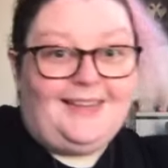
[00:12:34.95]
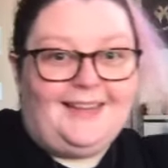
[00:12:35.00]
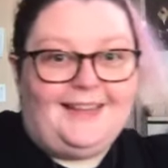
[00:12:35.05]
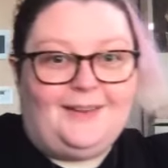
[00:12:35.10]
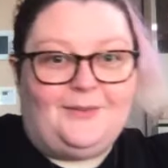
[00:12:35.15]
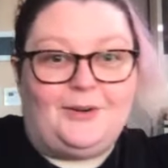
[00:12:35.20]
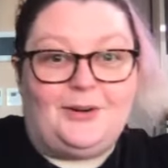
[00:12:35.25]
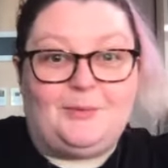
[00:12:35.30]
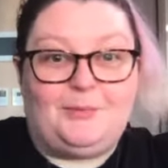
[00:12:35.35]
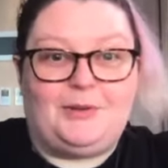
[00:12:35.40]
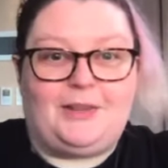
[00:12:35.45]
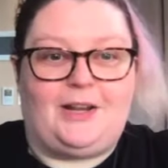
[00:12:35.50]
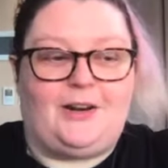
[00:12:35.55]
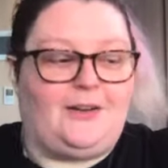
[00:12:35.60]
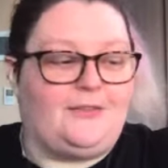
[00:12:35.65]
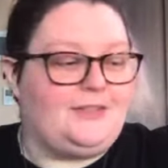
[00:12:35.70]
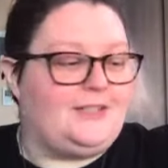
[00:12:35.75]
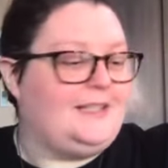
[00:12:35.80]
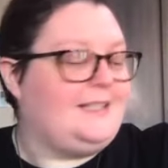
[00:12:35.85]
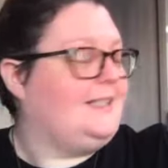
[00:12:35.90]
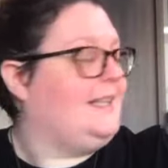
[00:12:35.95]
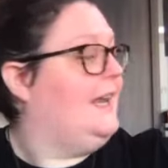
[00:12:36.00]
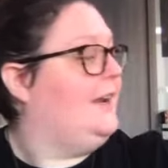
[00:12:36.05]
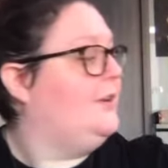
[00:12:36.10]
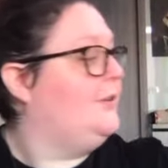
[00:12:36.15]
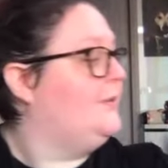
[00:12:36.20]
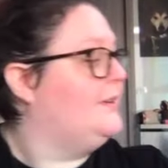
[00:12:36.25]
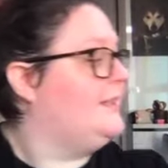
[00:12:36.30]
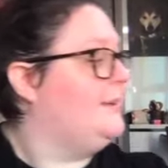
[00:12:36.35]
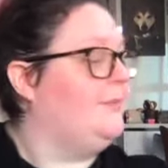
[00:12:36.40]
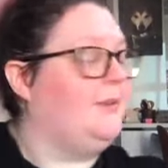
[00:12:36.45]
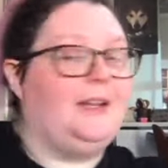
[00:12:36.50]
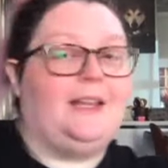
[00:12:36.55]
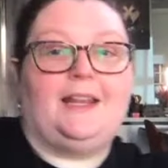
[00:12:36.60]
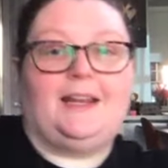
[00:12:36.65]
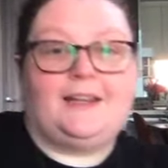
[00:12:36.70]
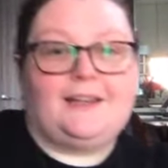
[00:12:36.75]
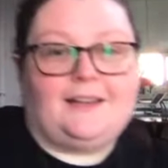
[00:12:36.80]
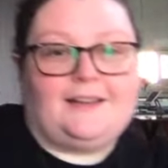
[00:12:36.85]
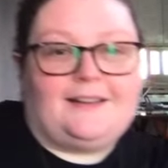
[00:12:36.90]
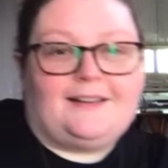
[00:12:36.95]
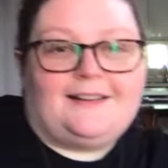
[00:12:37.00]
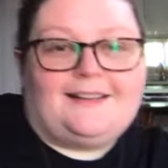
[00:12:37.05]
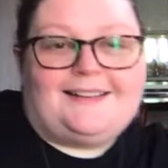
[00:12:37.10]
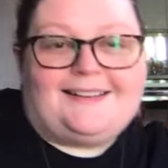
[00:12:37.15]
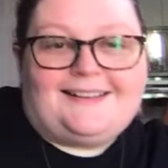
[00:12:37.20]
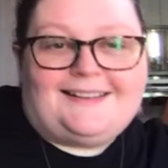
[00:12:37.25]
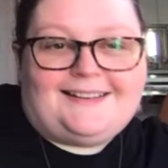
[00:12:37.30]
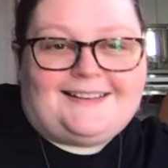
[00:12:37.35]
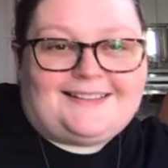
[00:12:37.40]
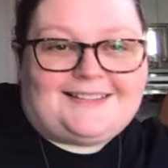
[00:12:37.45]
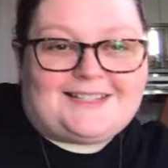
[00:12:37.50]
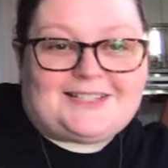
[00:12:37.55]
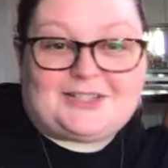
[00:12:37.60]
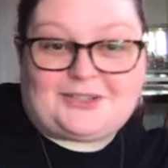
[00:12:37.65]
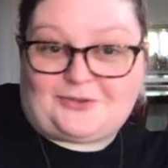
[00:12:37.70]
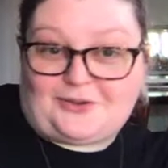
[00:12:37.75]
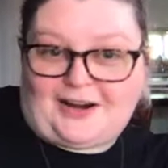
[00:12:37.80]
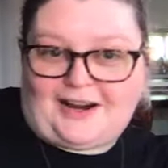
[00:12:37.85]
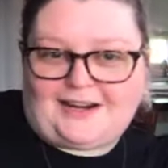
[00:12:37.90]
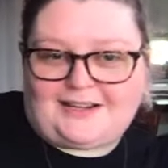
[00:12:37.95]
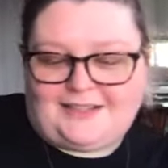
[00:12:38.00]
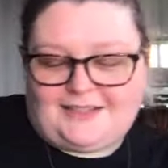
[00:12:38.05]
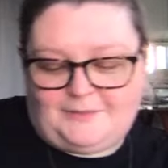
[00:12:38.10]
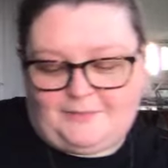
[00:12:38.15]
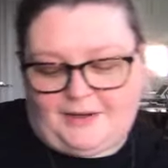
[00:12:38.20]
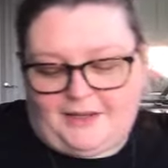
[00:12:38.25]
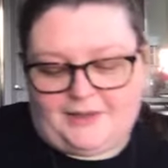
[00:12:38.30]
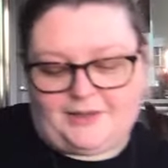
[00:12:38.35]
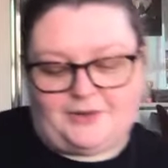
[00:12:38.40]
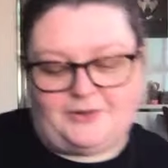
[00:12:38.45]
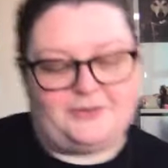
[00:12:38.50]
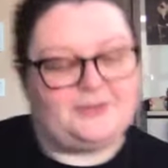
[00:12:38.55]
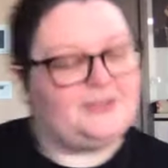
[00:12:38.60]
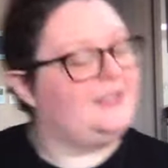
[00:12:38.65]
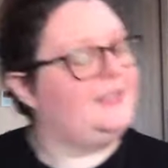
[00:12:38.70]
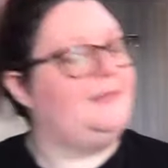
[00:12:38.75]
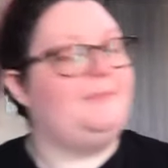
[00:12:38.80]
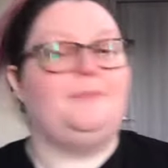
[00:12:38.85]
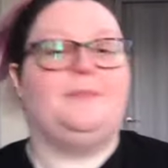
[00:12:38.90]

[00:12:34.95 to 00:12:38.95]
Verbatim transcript: We're gonna put that off to the side, otherwise I'm gonna get distracted by those.